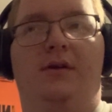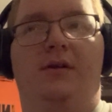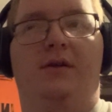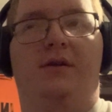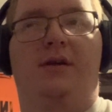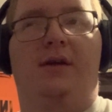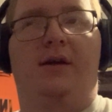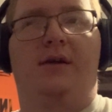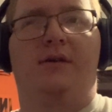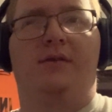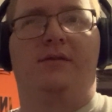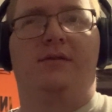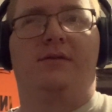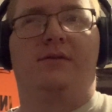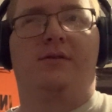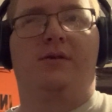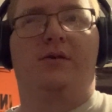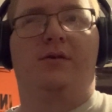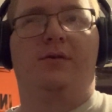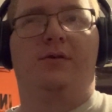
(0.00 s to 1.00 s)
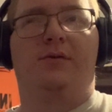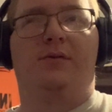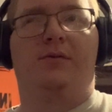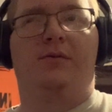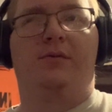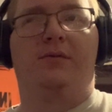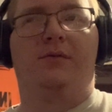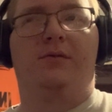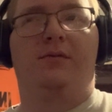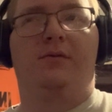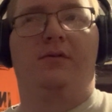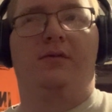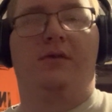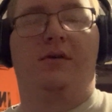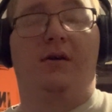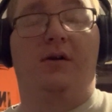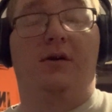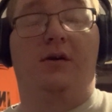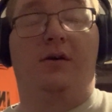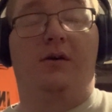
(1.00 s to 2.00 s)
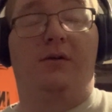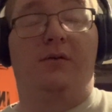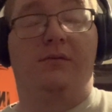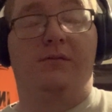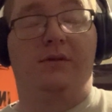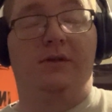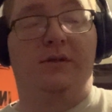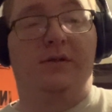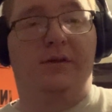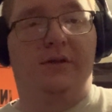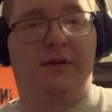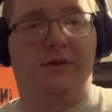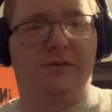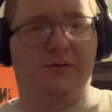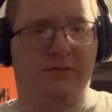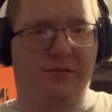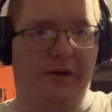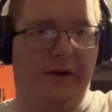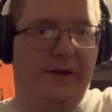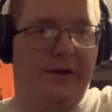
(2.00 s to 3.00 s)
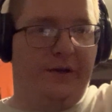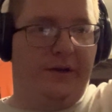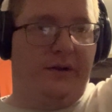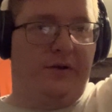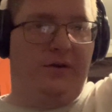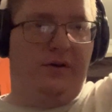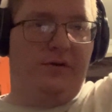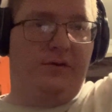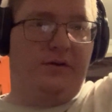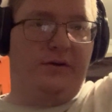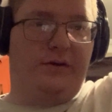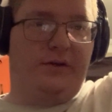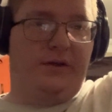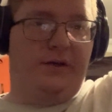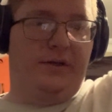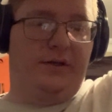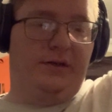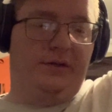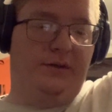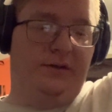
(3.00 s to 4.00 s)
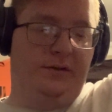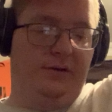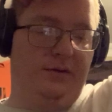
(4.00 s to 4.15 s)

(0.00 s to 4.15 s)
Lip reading: Yasko. He does rain at Antarctica.